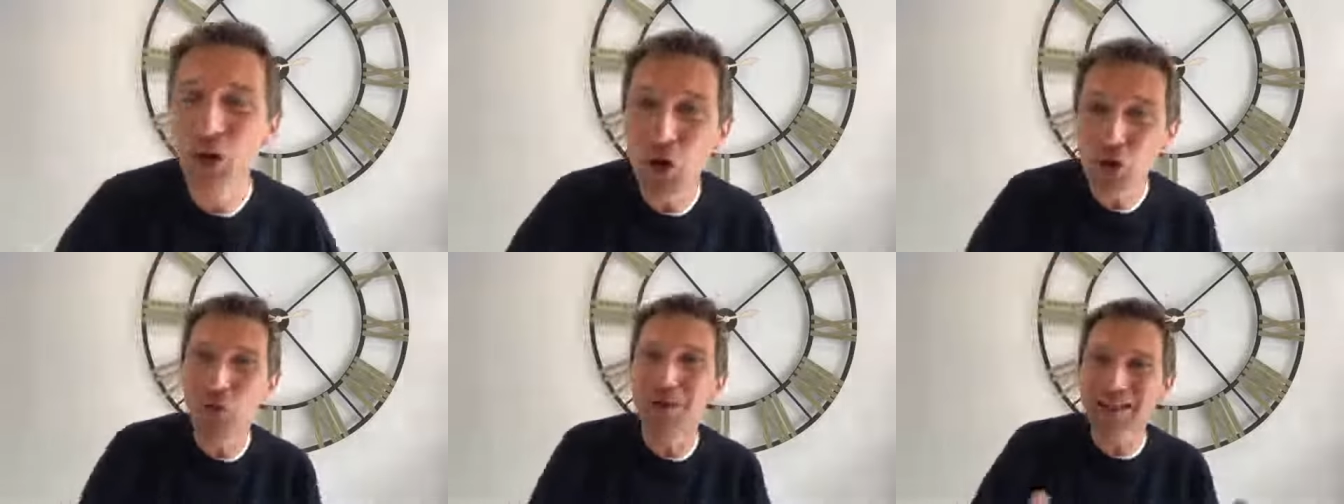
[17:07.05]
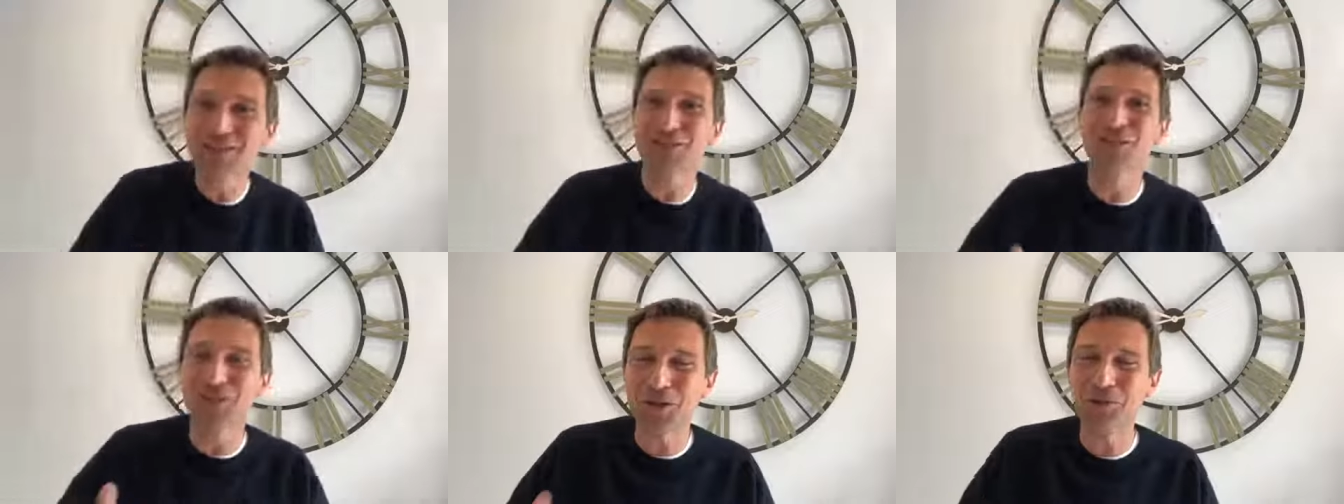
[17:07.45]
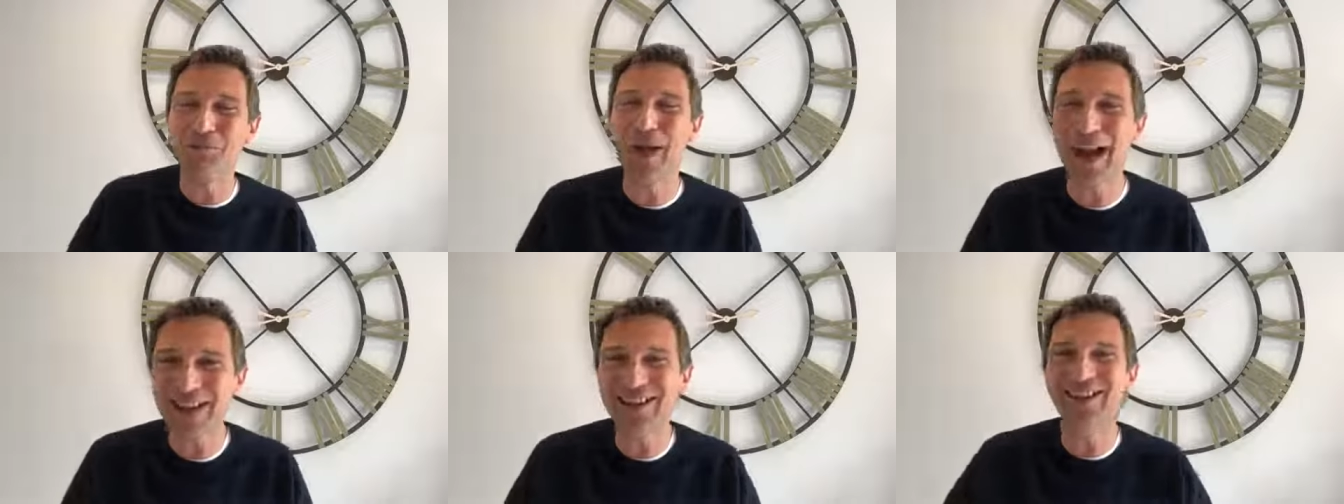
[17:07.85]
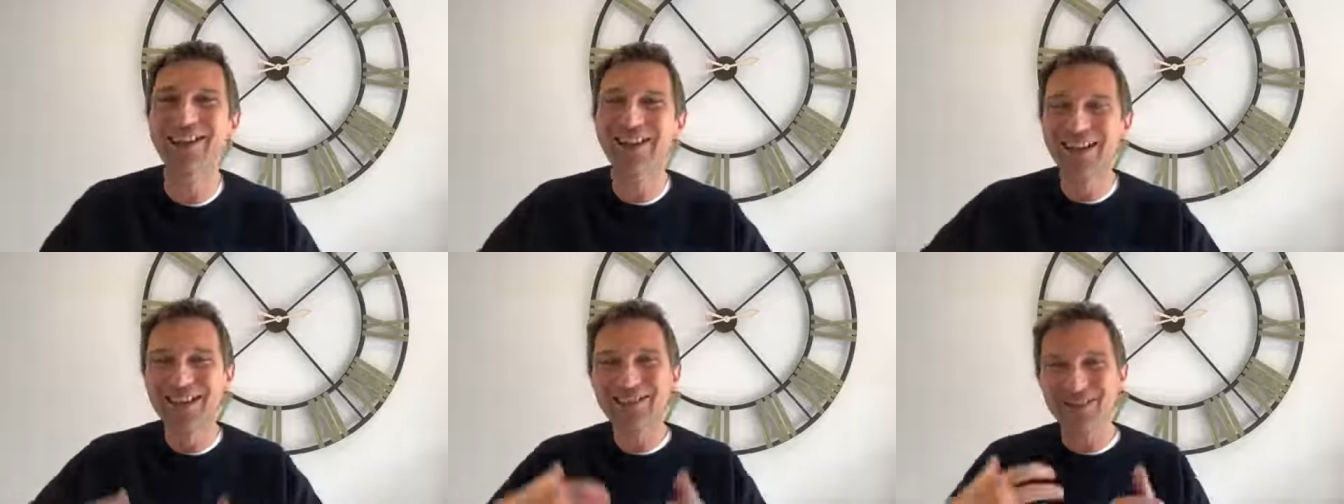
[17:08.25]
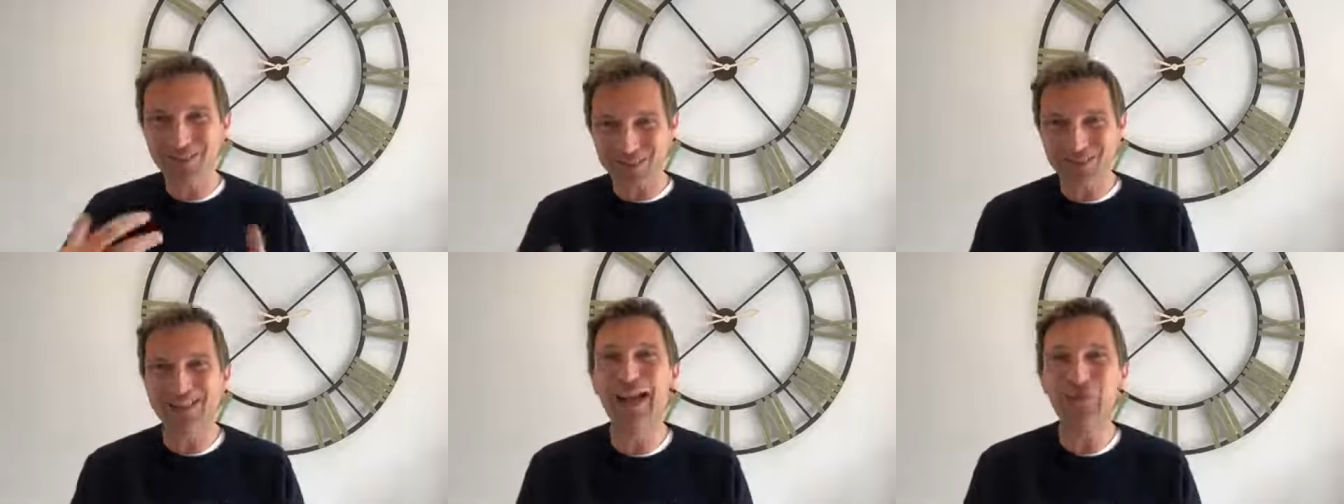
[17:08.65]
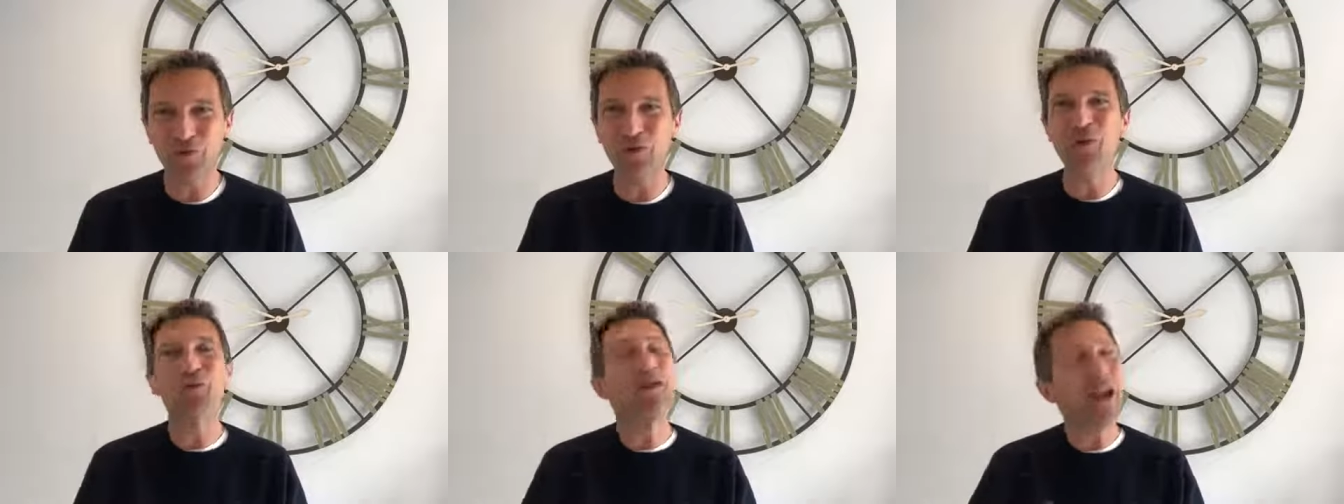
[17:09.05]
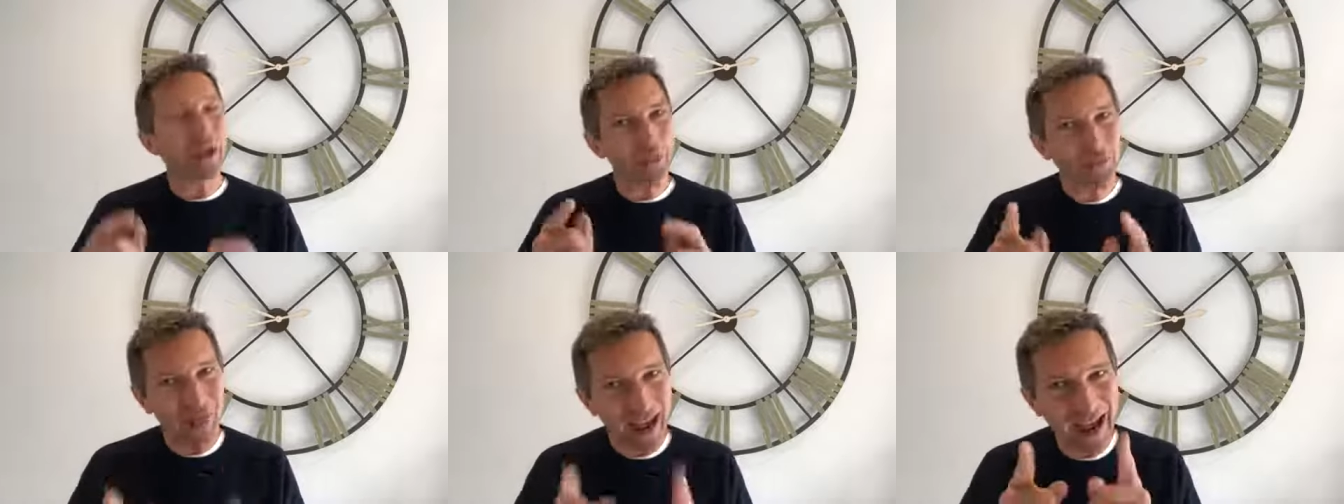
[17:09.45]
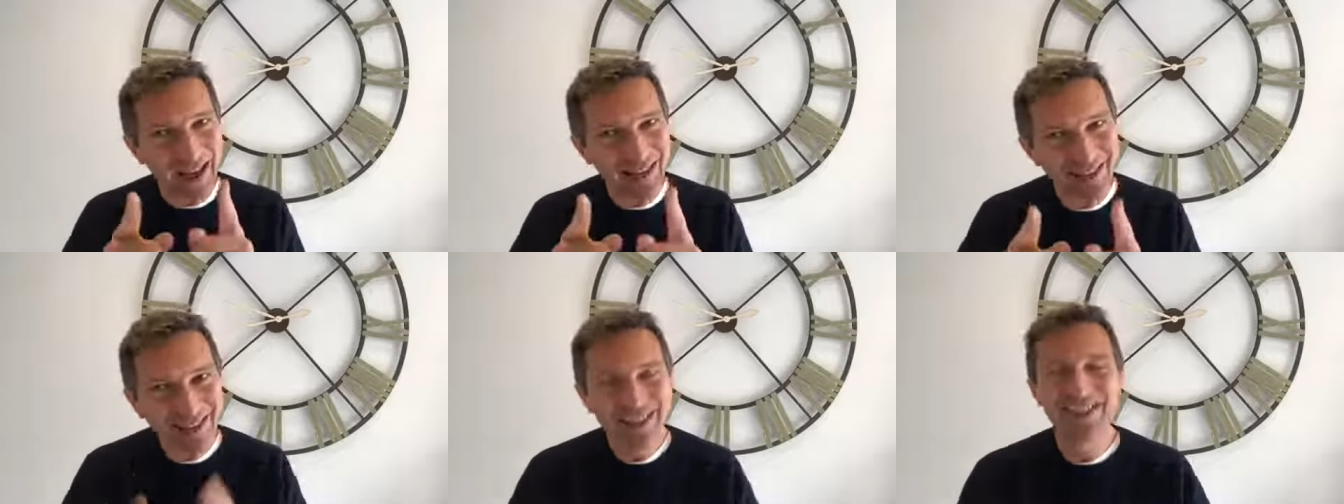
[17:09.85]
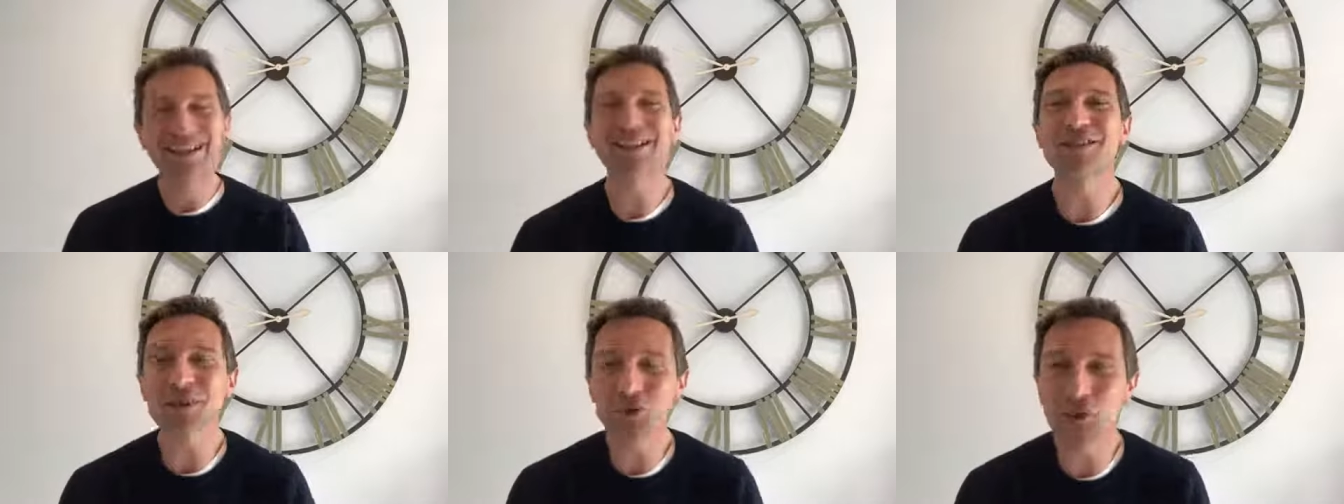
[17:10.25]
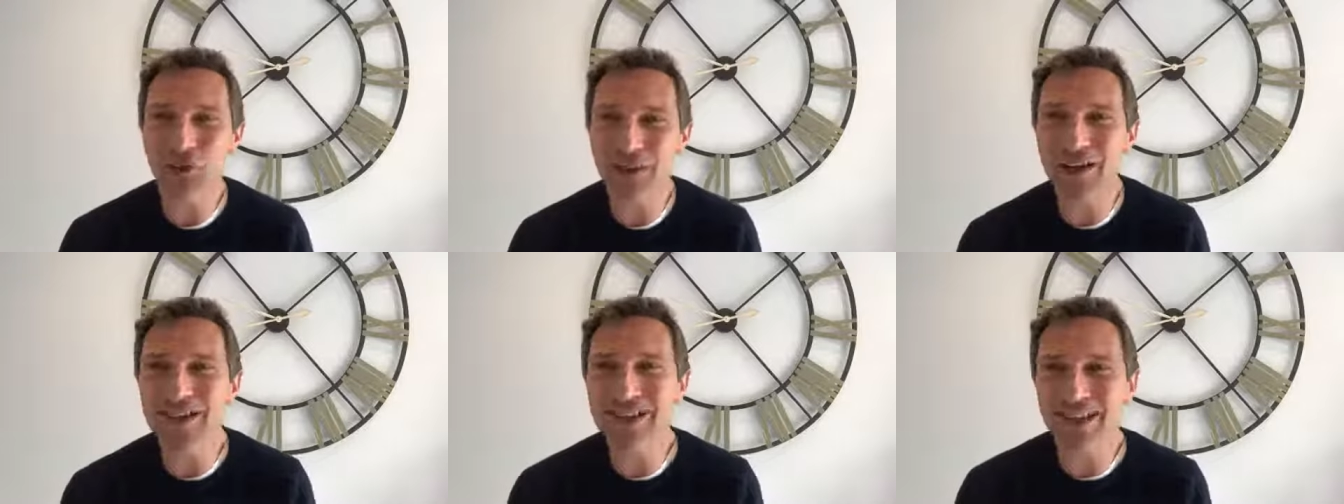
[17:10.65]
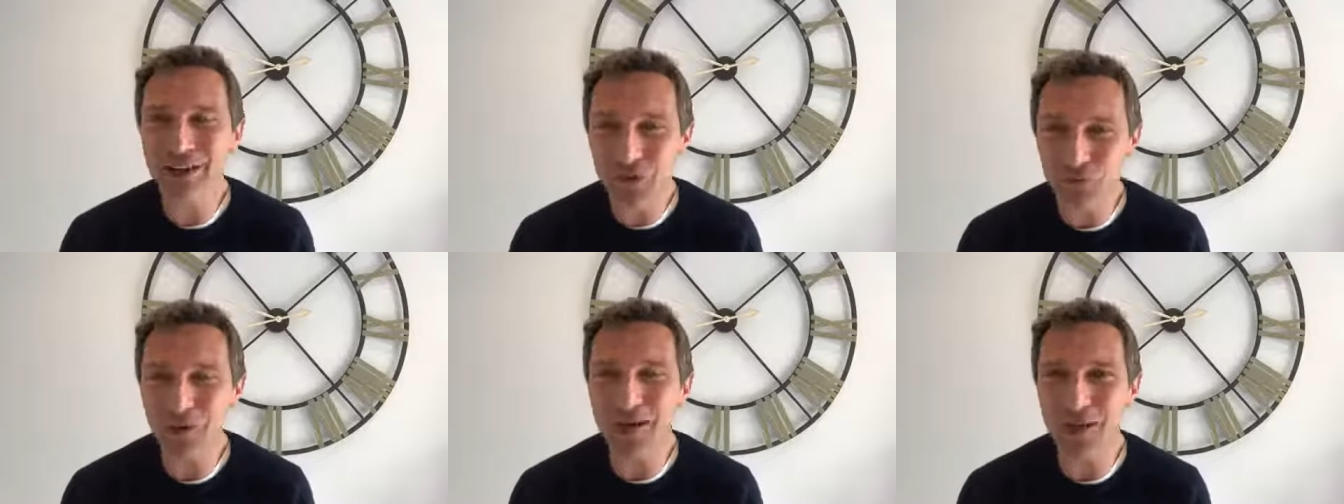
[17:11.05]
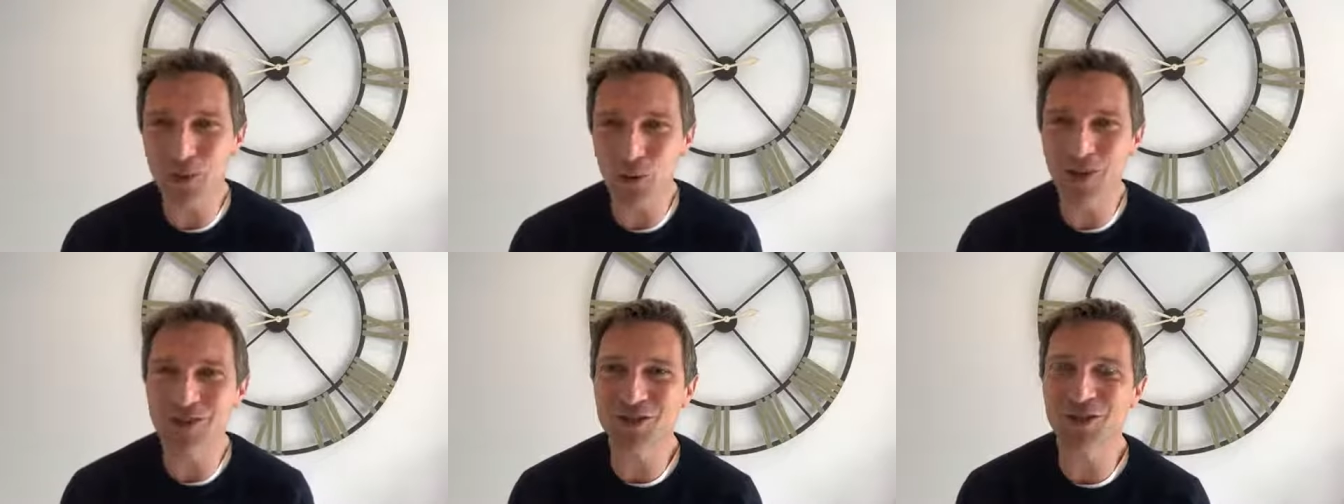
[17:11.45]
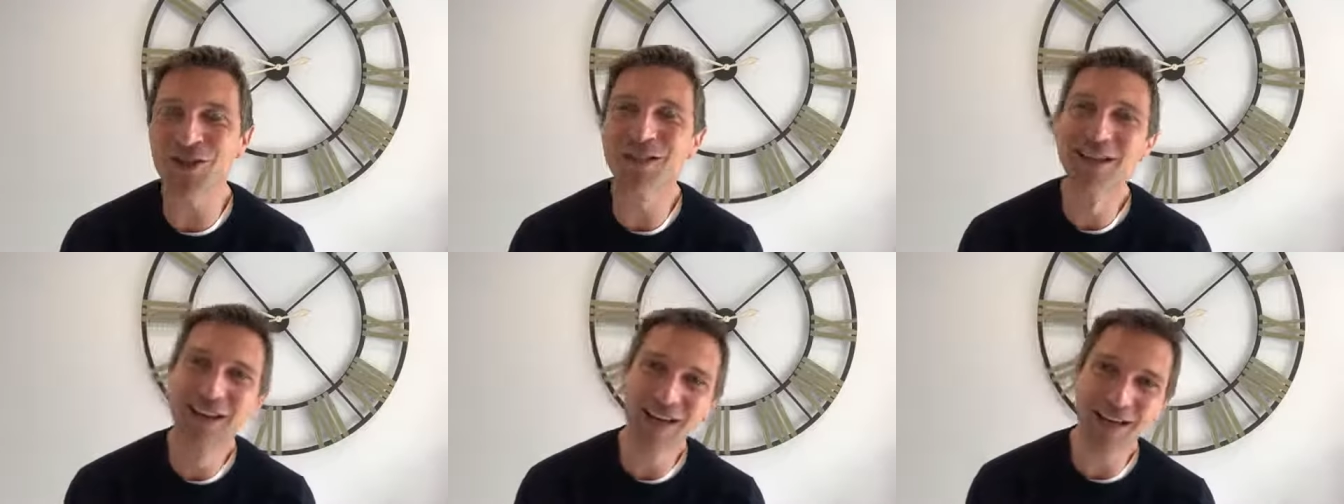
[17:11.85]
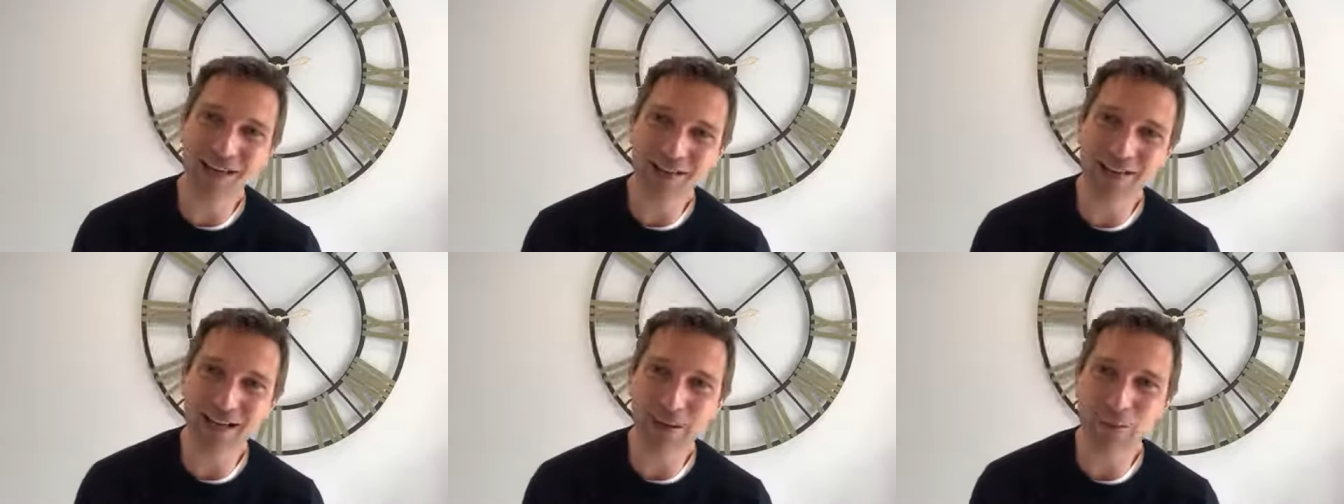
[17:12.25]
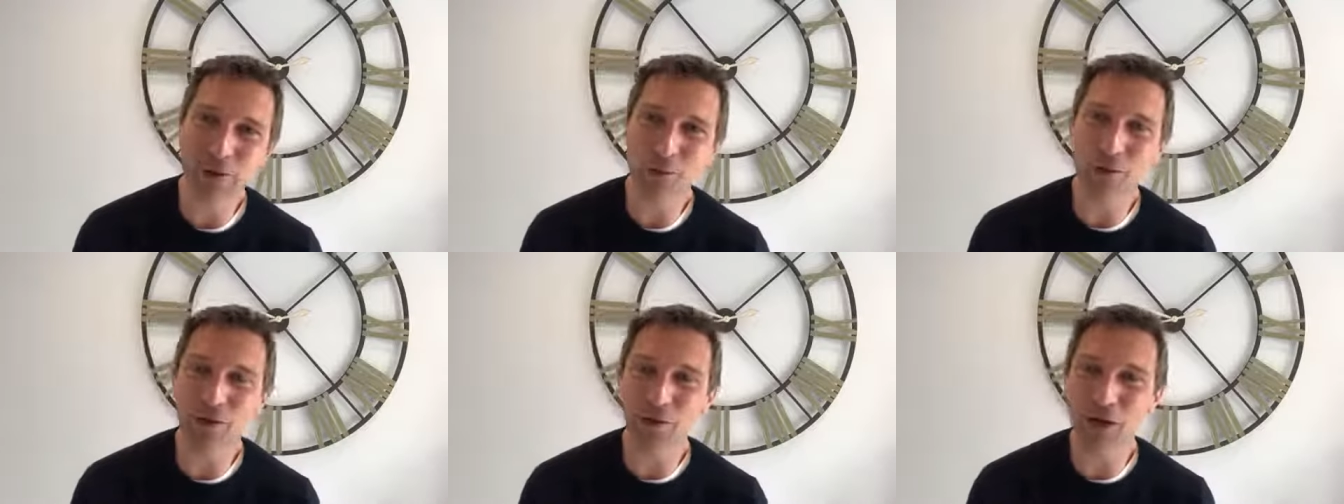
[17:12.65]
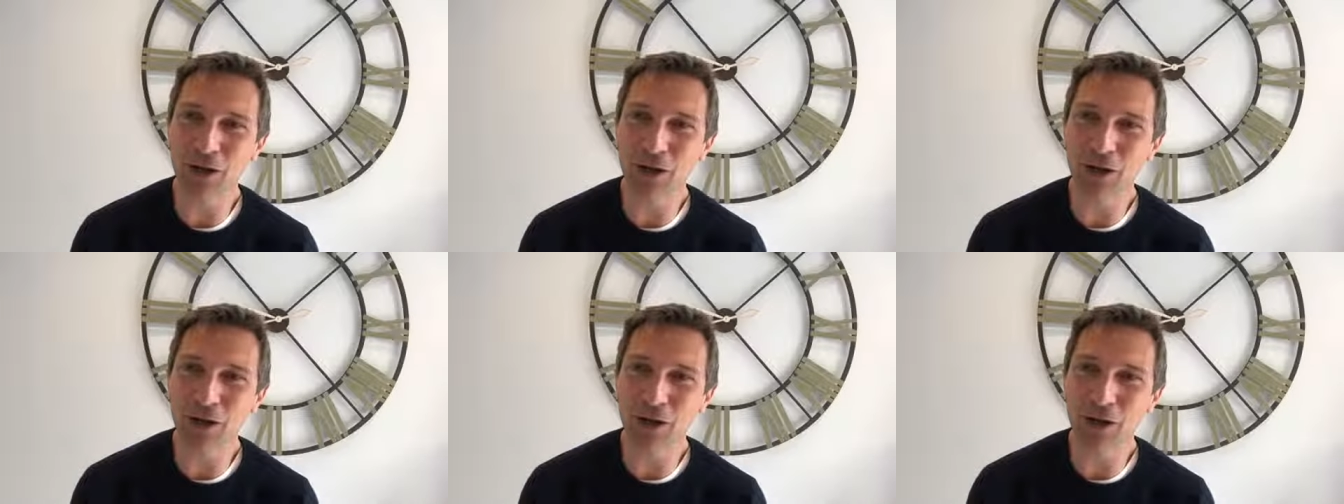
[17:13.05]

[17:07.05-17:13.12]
Who is the Chewbacca to Sappho? Now, that is a great, great question to come up with.